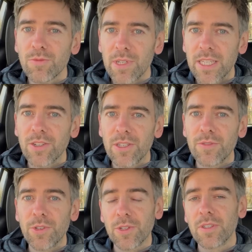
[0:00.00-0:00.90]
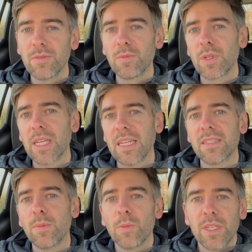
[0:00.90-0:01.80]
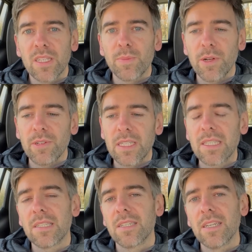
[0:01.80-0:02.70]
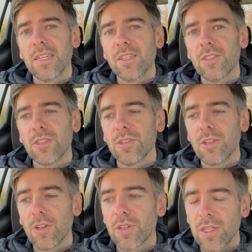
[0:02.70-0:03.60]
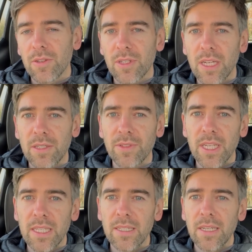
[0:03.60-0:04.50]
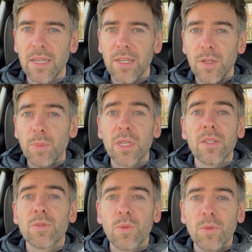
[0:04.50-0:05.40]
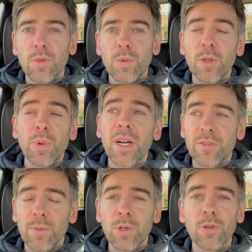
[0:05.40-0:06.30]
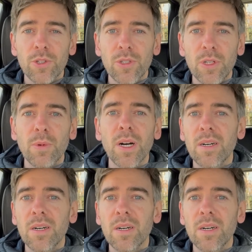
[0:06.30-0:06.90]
really good if you can get someone with experience to look at those kinds of things. Because when you're buying from an auction, you